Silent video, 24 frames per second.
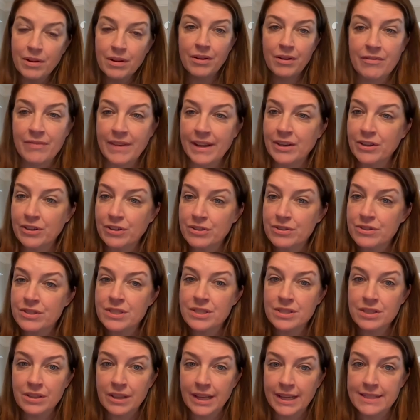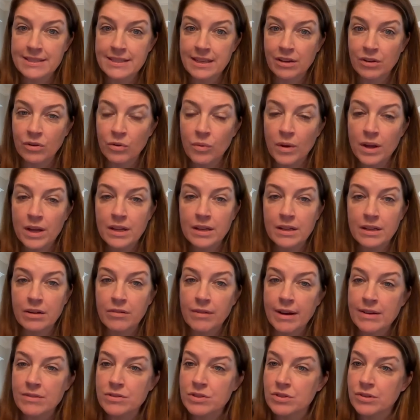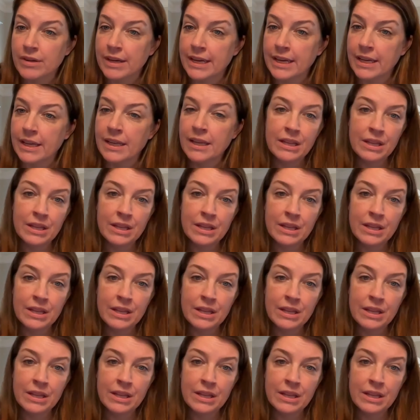vendors like SentinelOne and CrowdStrike.